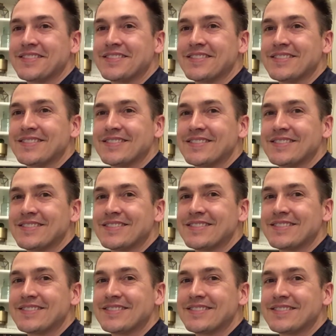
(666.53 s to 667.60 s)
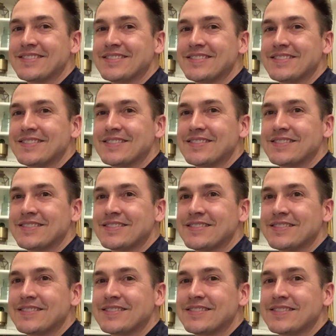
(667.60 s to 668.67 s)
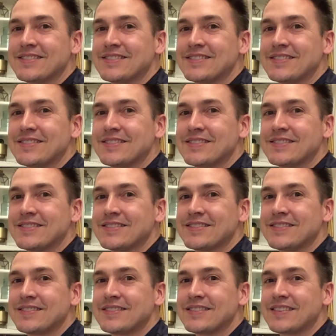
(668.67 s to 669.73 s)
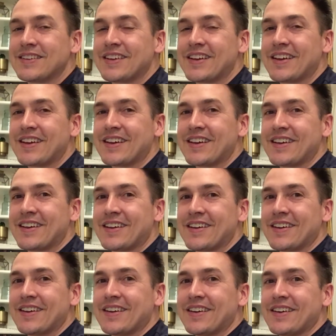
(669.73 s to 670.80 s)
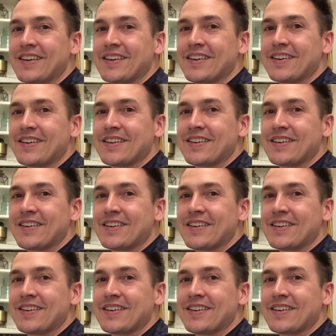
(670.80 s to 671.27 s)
No one is speaking in this clip.